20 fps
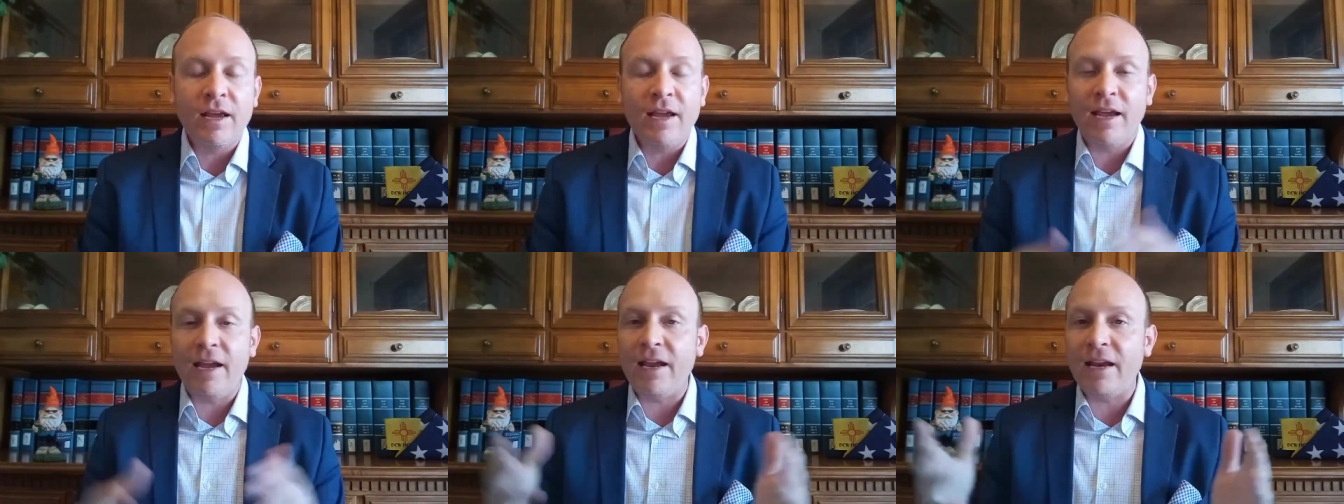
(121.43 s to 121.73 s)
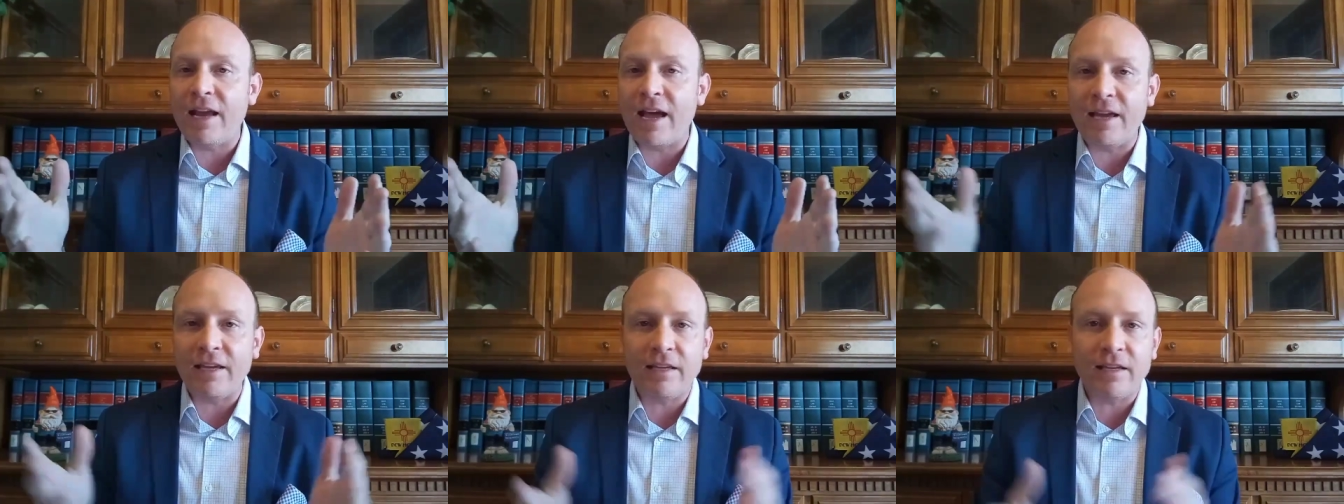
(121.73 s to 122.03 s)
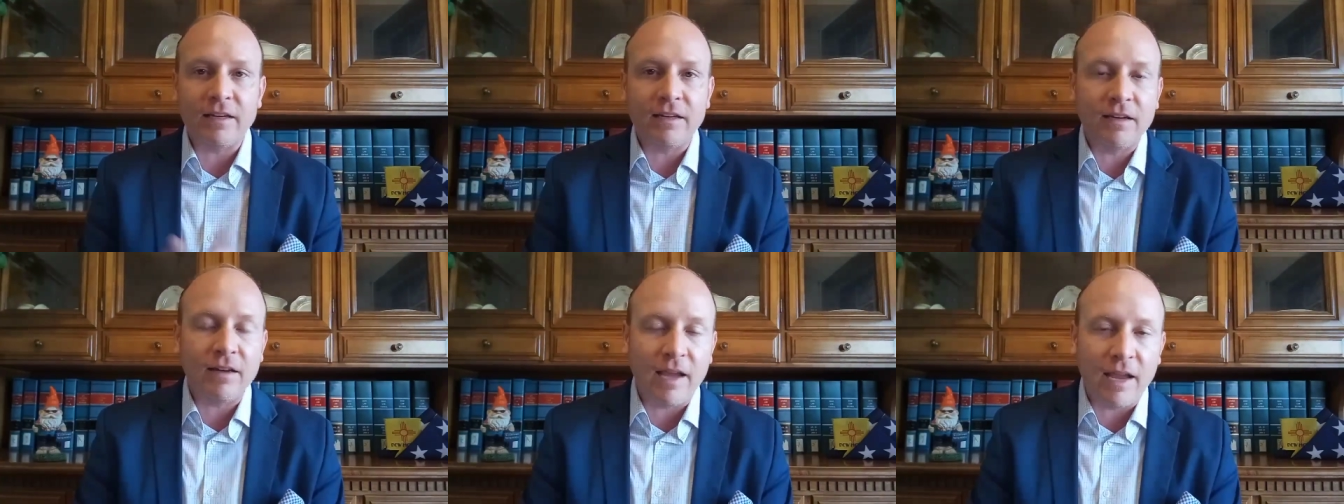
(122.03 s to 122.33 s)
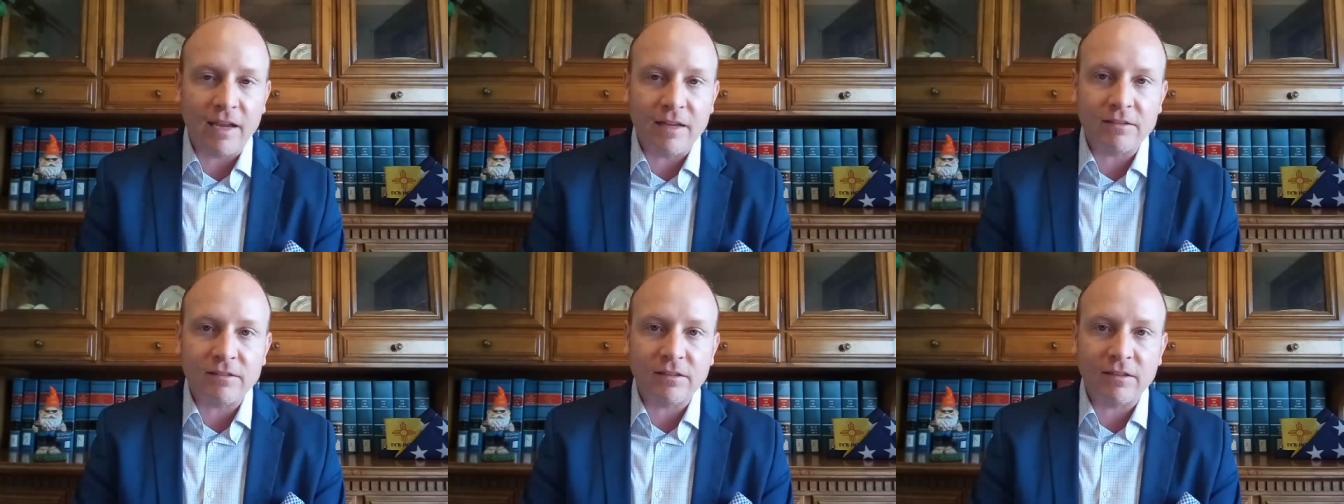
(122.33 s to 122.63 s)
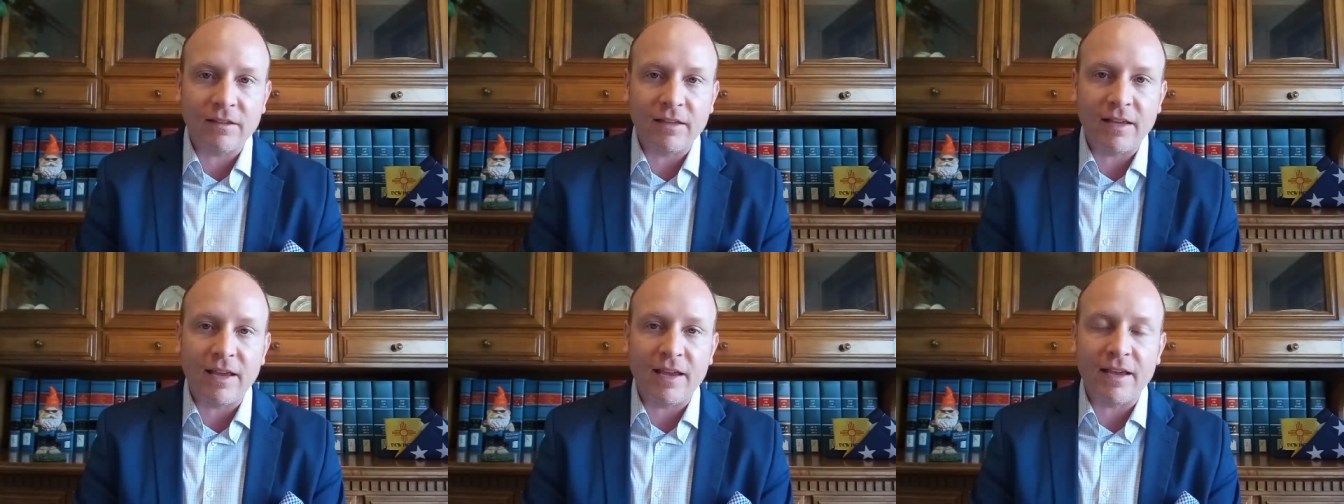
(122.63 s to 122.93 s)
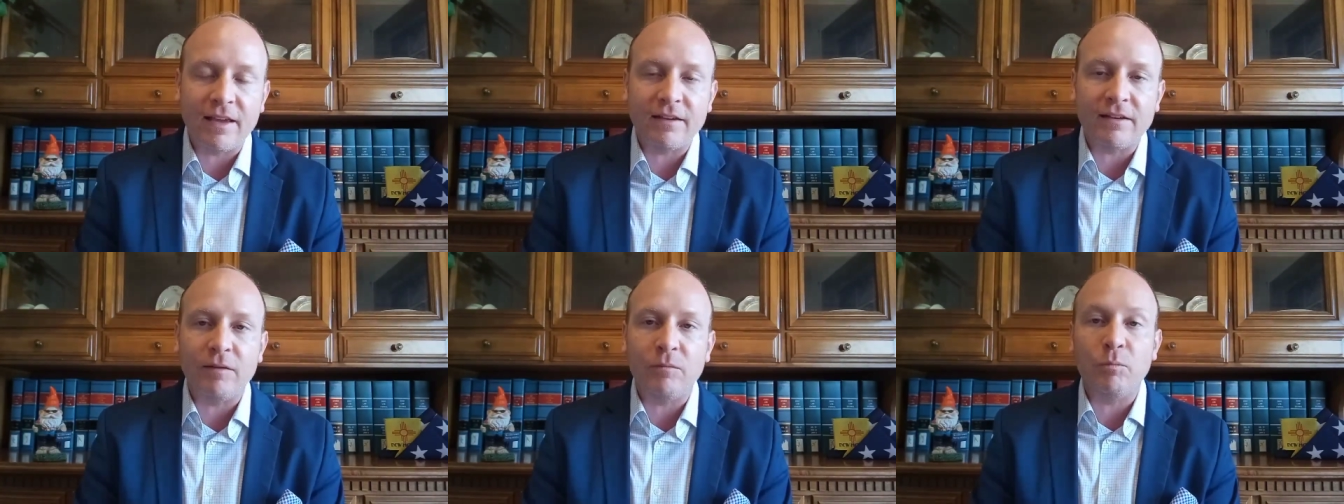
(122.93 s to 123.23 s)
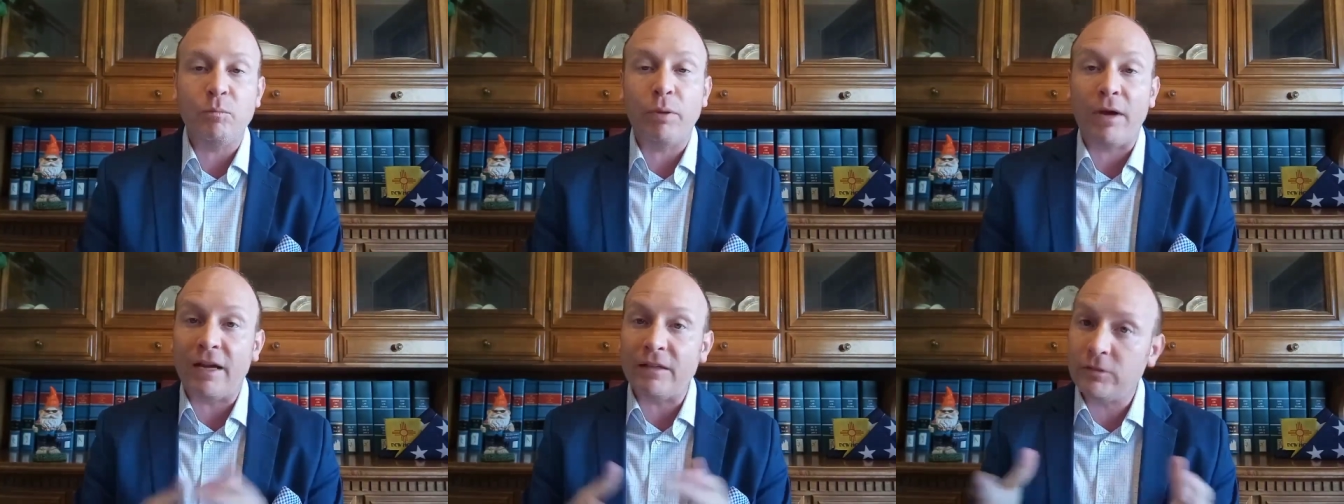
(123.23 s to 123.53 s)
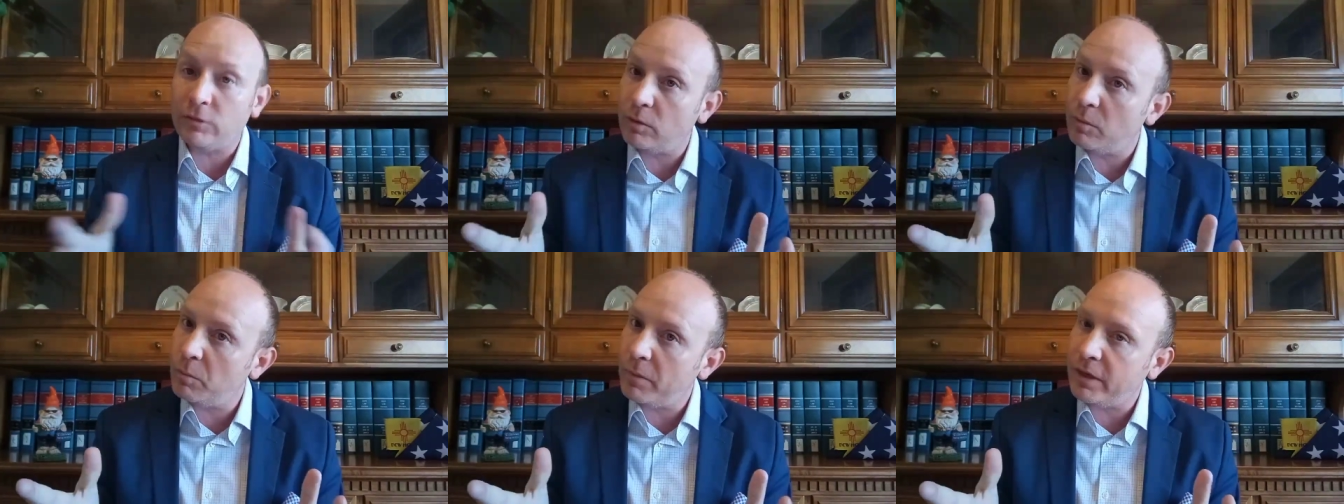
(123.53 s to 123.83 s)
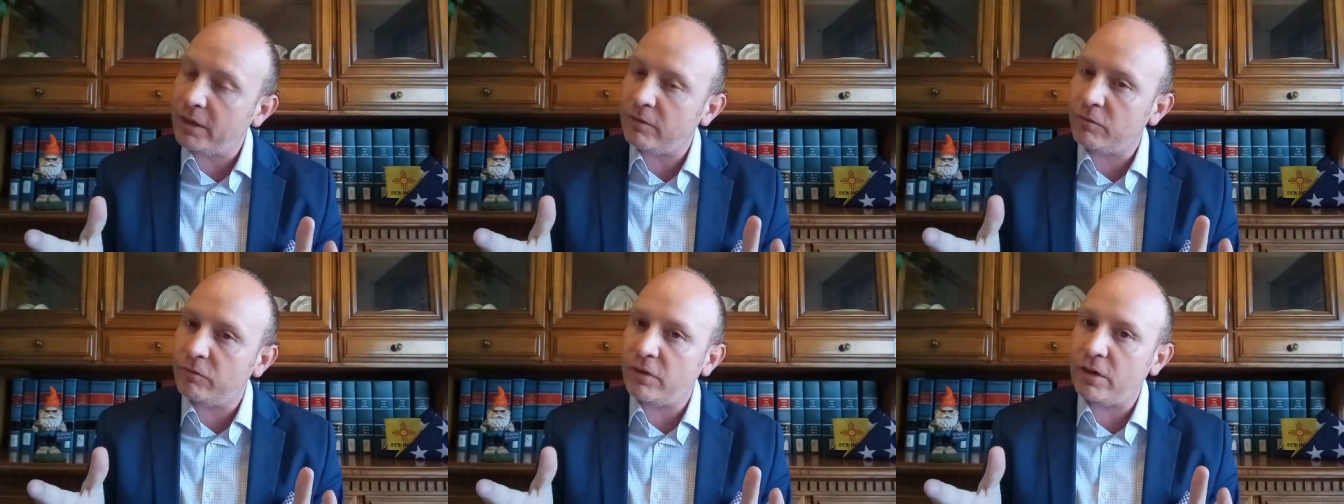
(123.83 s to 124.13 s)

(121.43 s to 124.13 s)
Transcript: and I can answer that and possibly make a